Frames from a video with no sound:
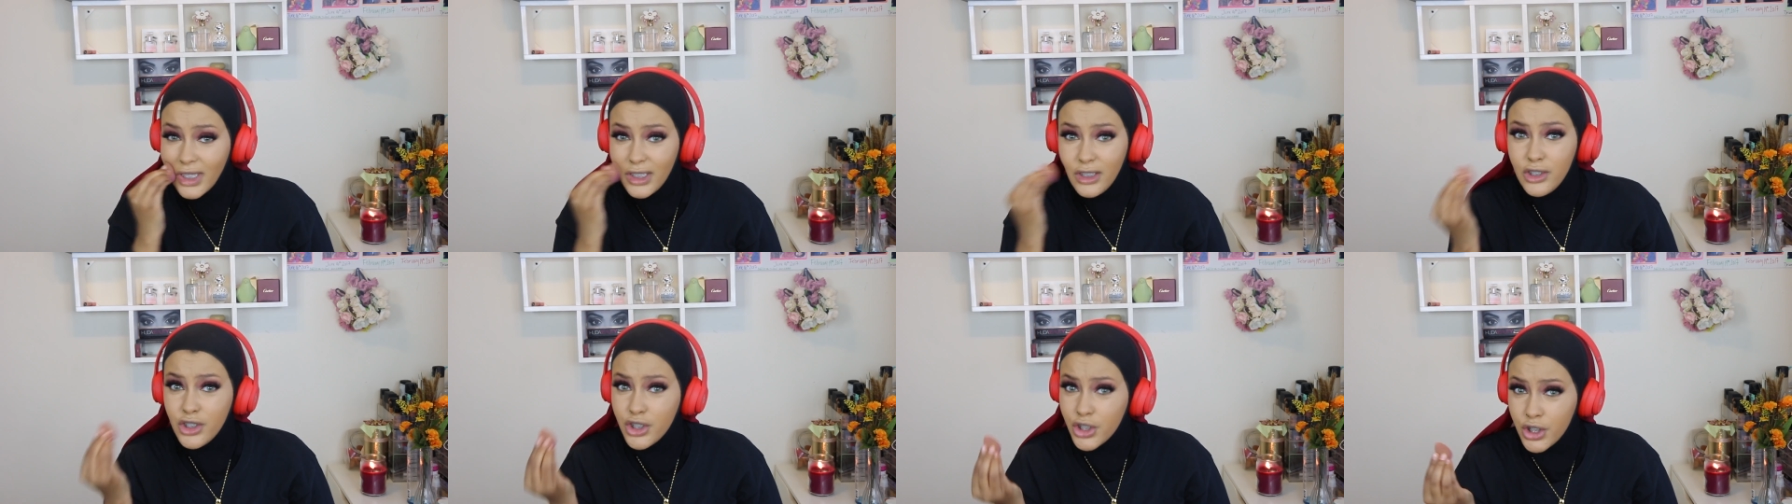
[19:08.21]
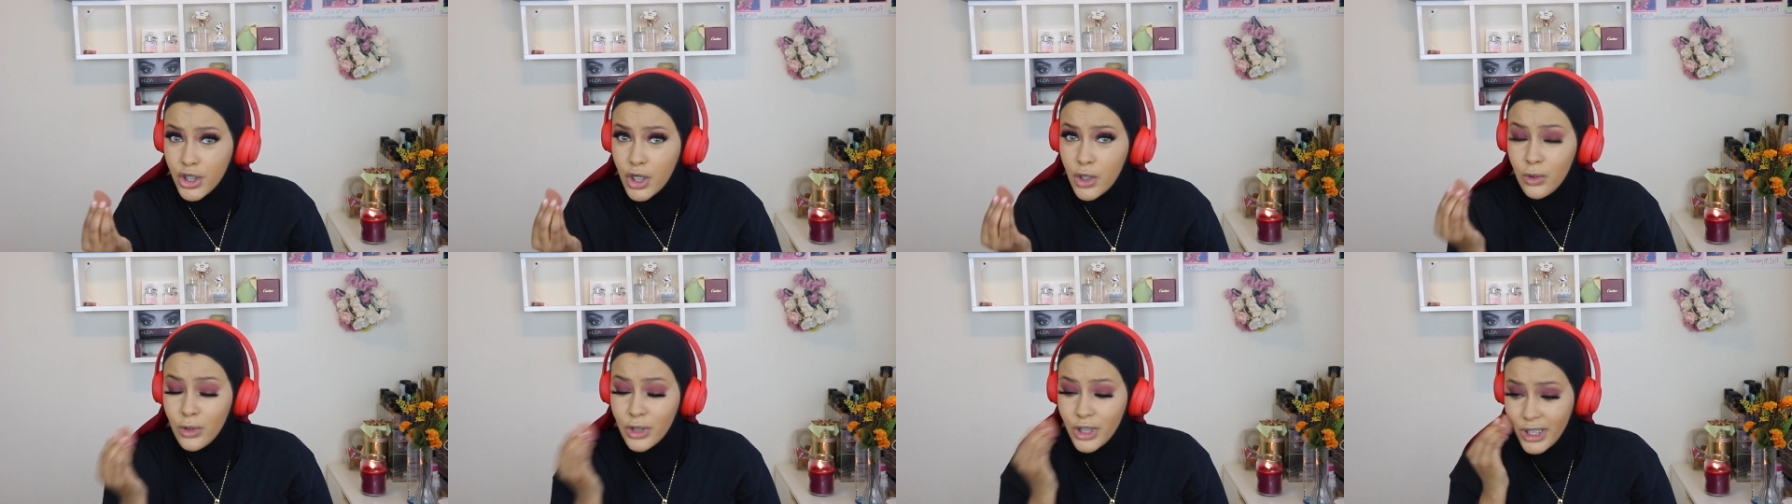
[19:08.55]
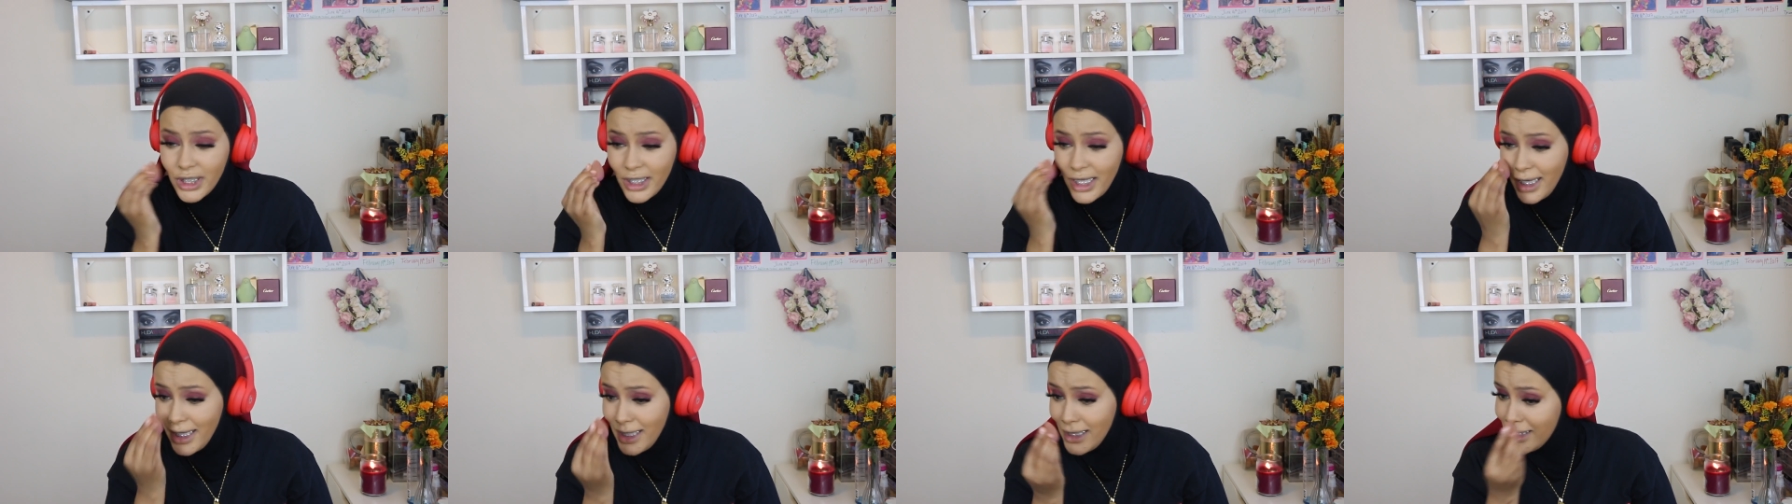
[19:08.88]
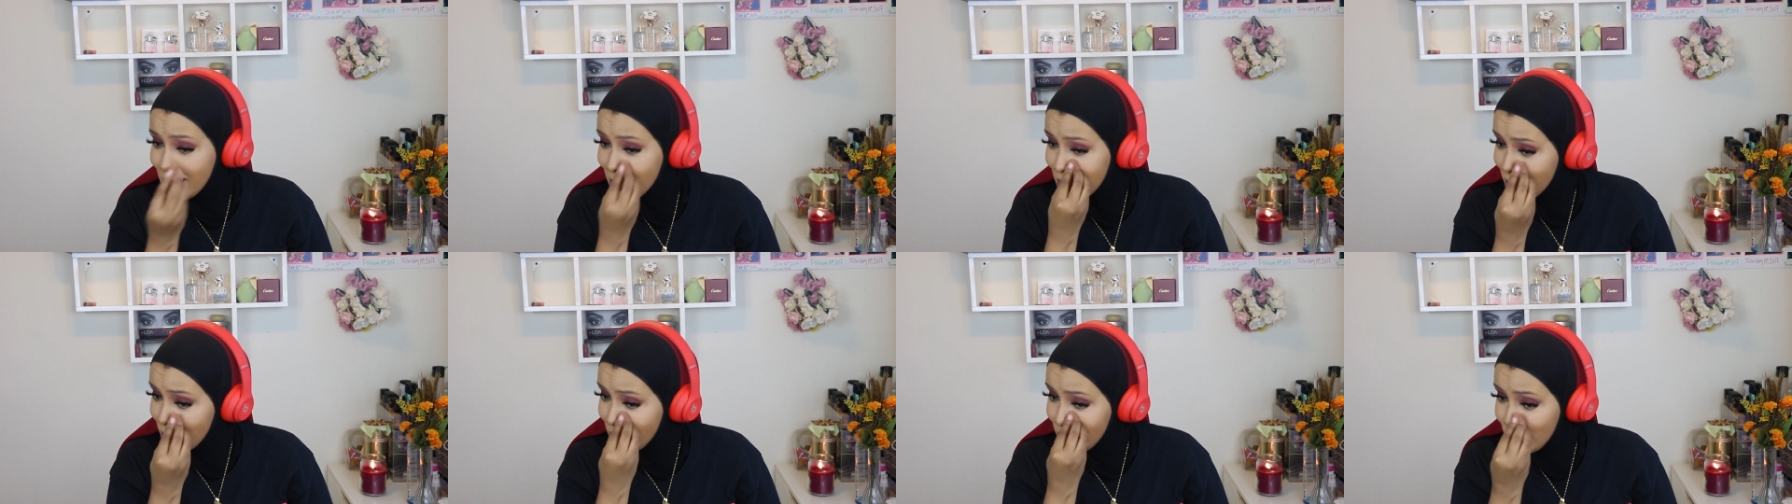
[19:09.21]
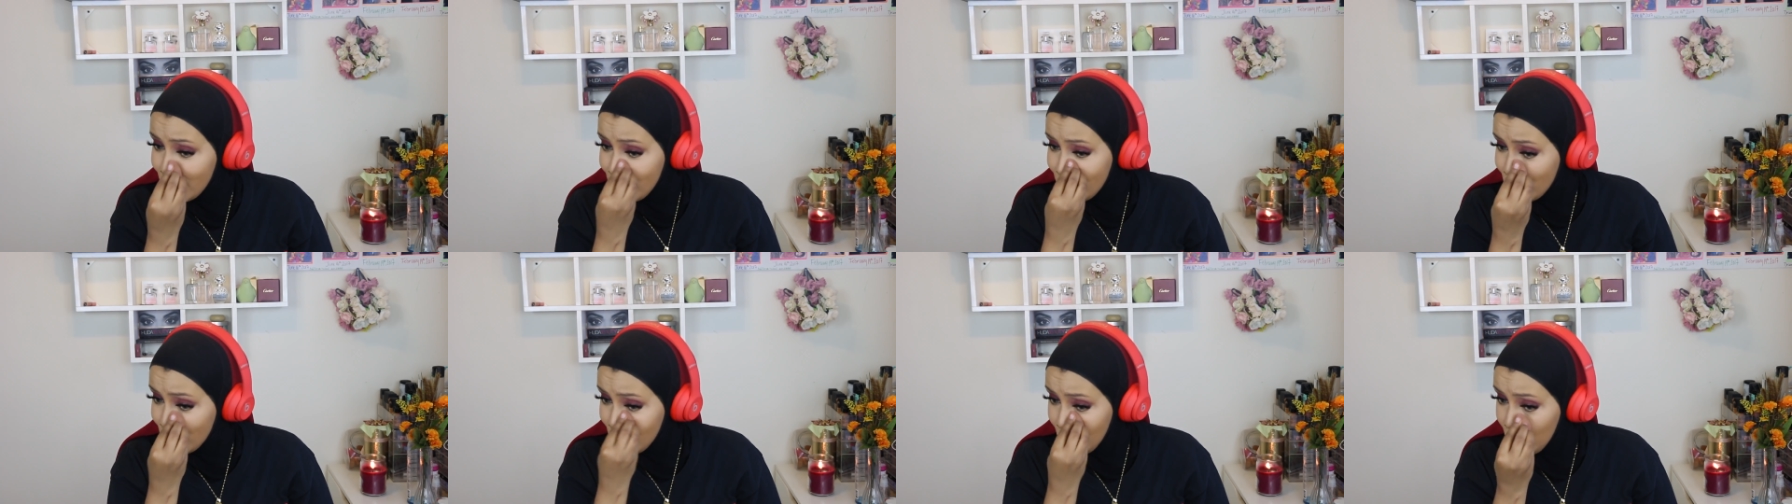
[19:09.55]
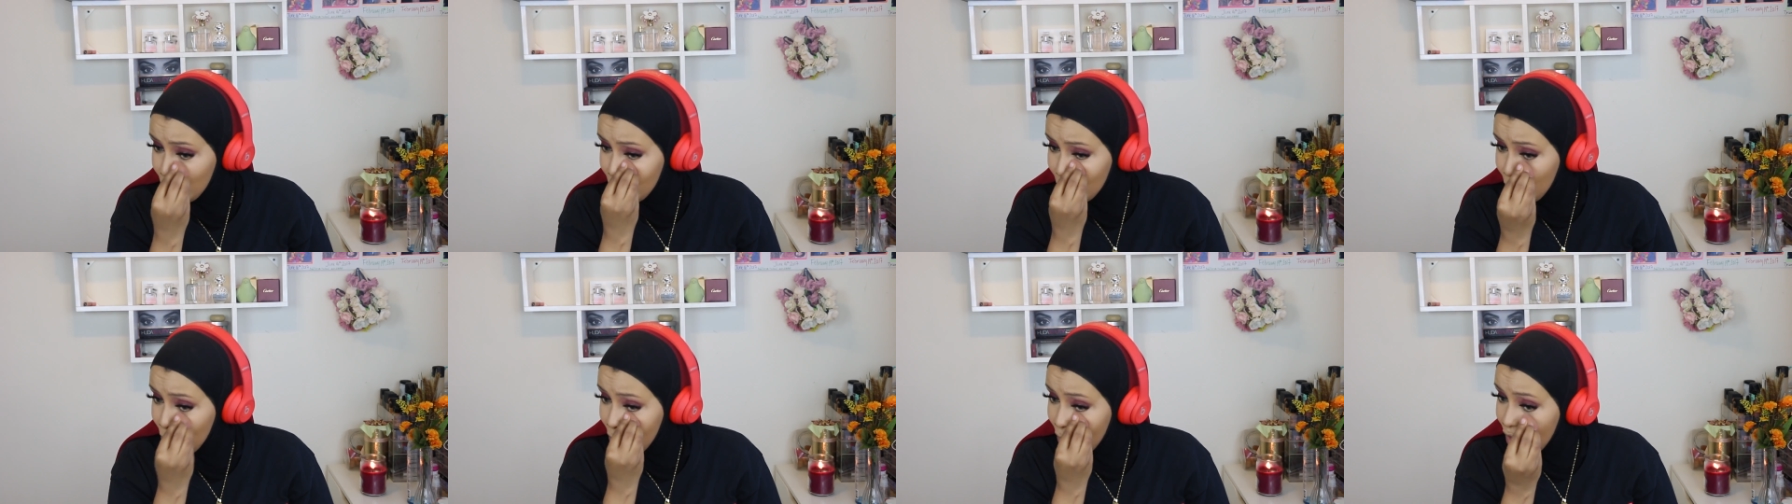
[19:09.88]
you should know who she is, because she's
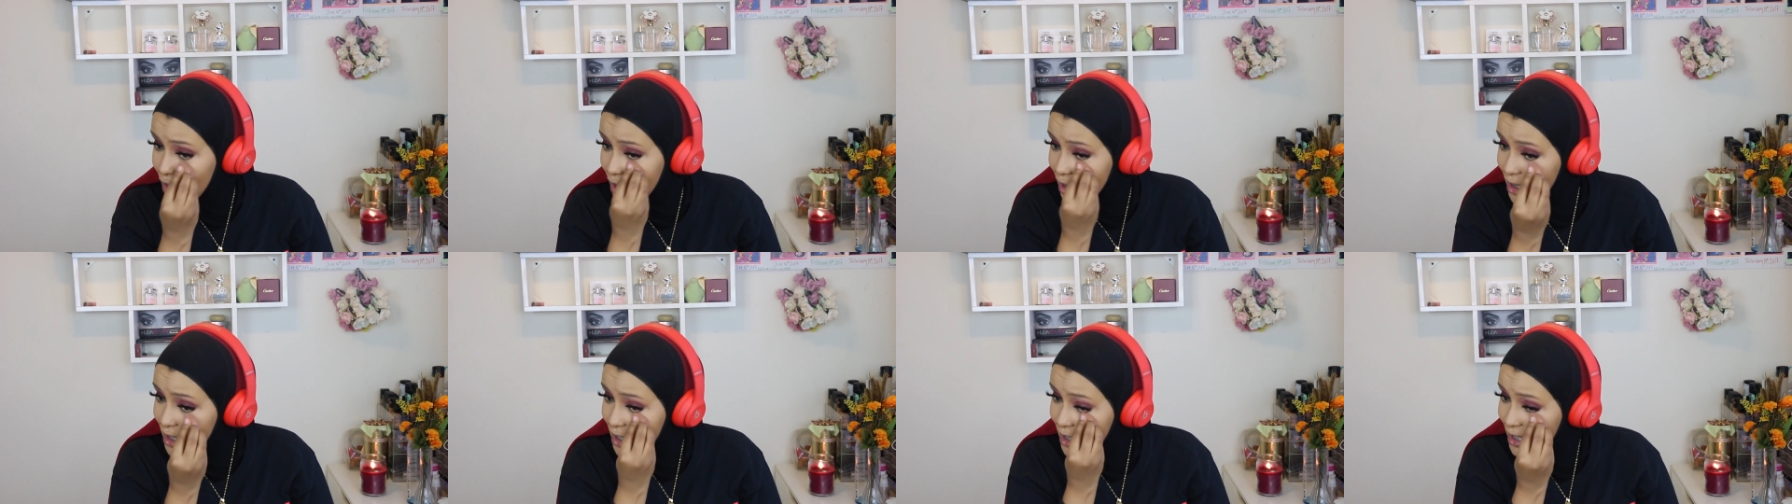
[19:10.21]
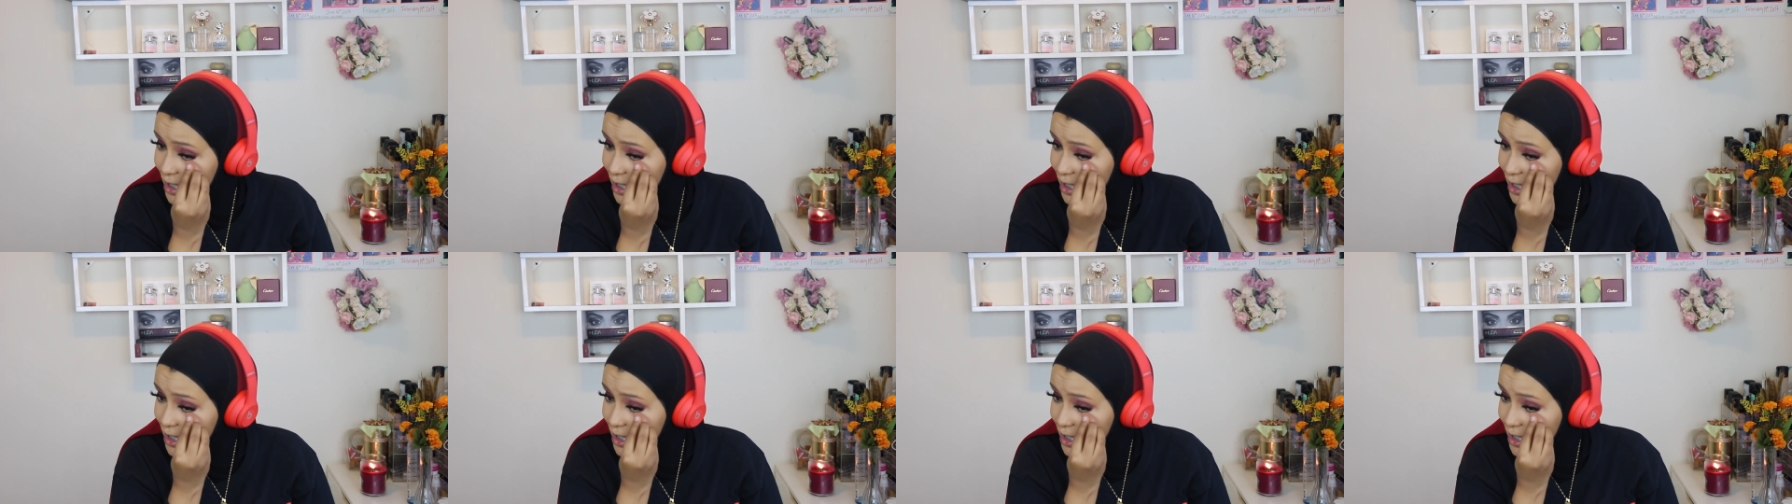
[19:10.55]
so cool.